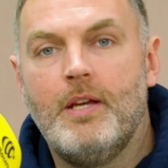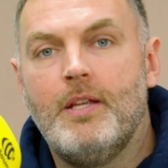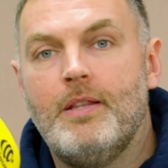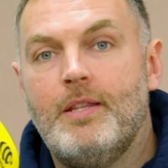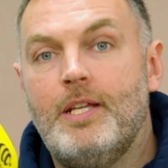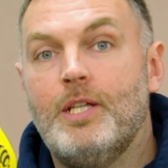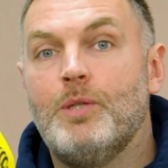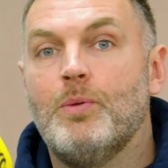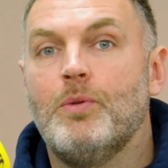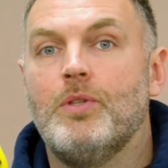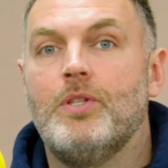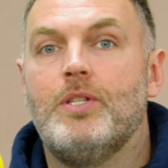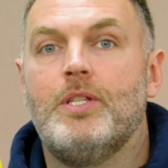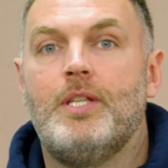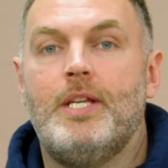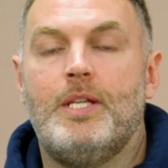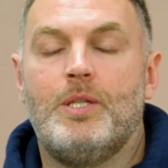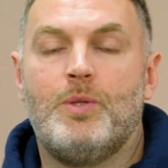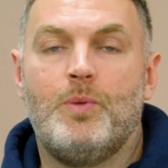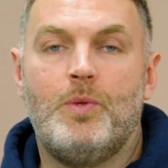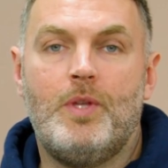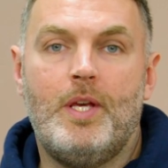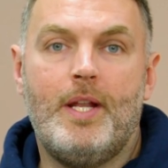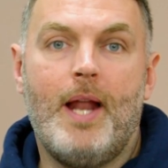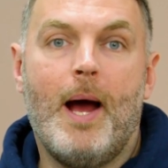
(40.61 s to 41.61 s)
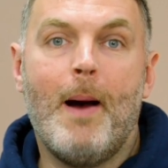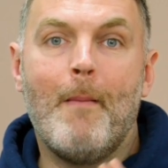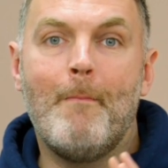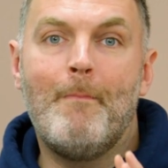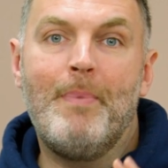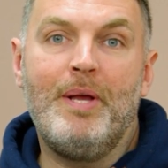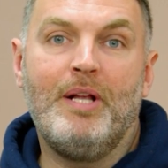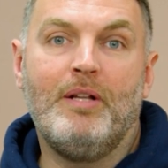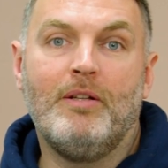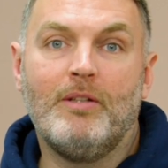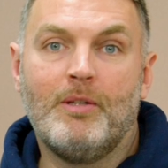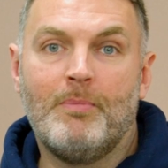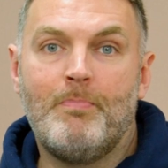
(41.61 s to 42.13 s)
This one sits within our
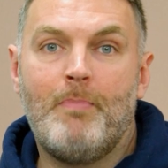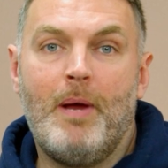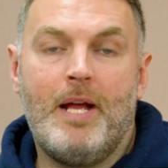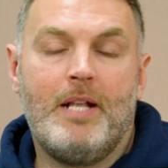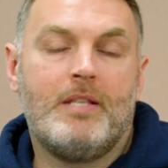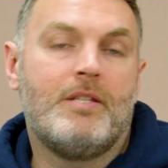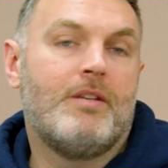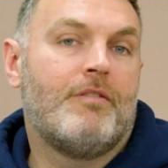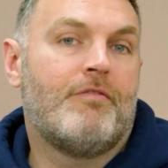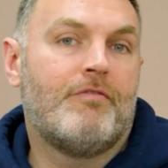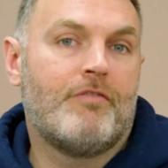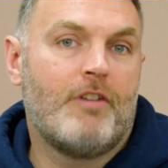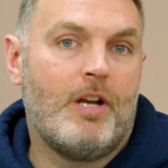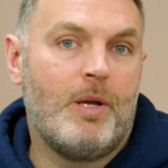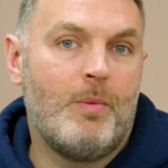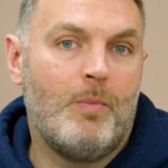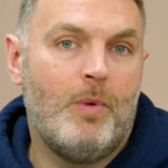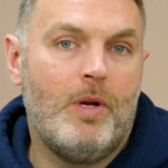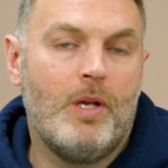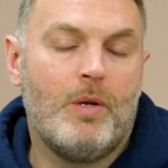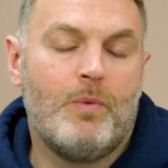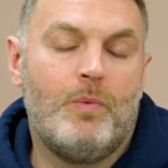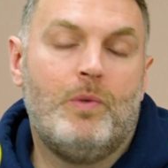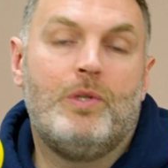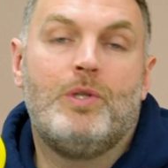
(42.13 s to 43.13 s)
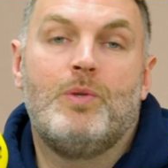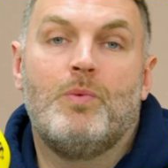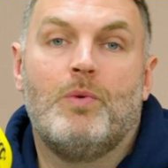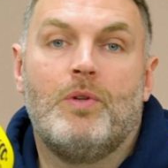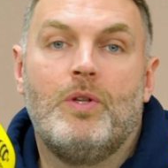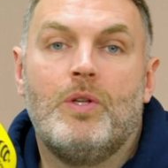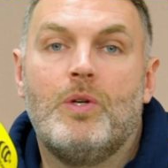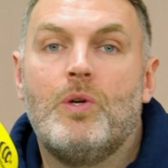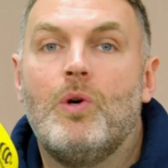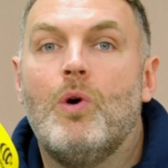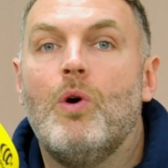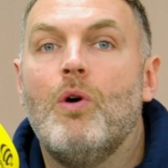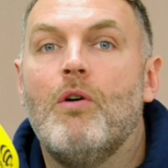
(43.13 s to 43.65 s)
Build Better framework, which is one of
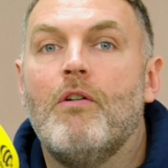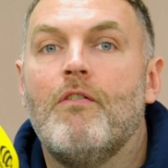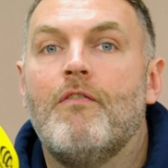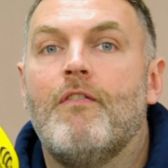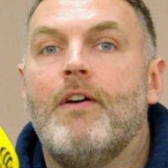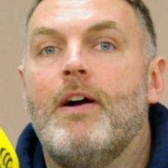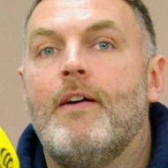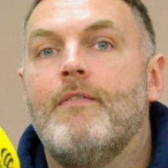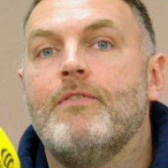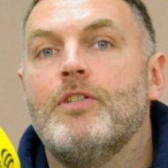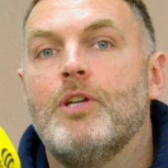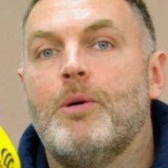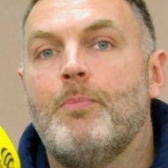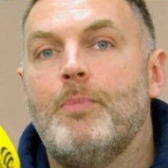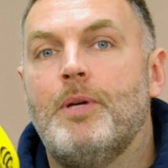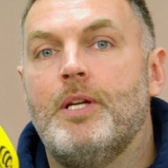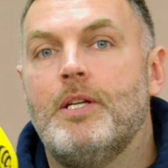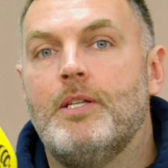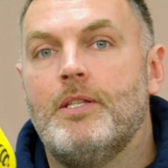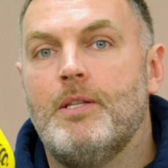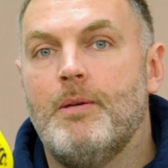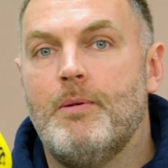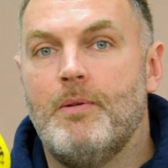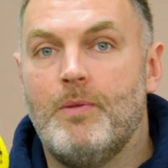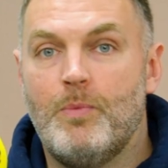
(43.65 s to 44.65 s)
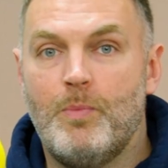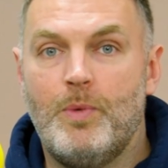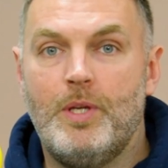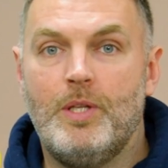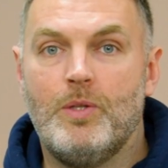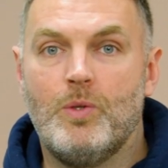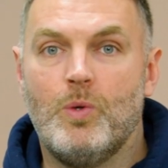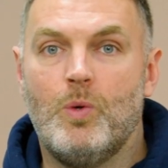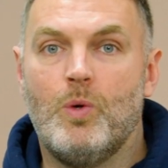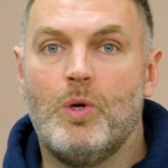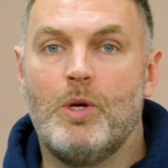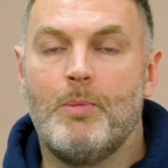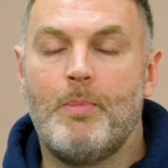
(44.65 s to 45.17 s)
the core 5 topics that we
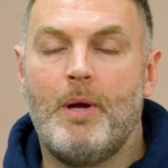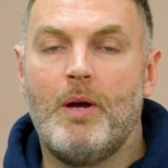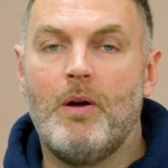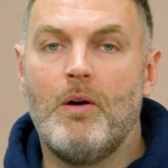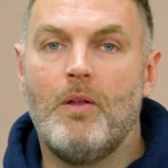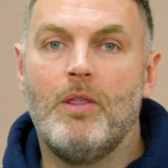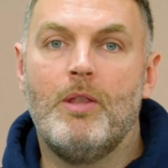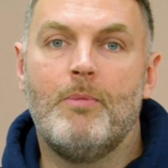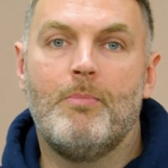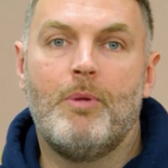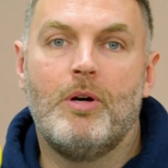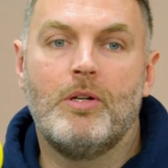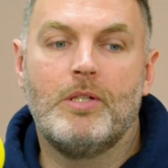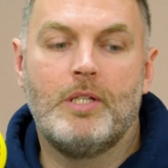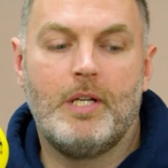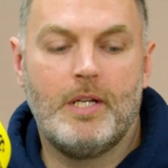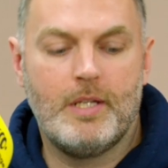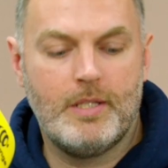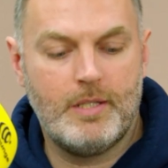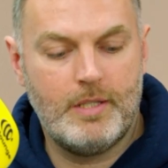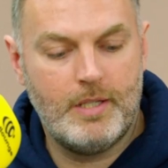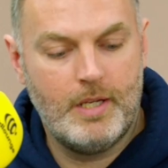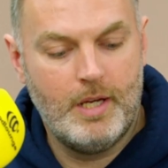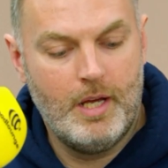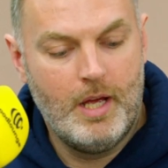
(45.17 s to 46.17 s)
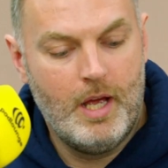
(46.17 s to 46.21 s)
talk about on the podcast.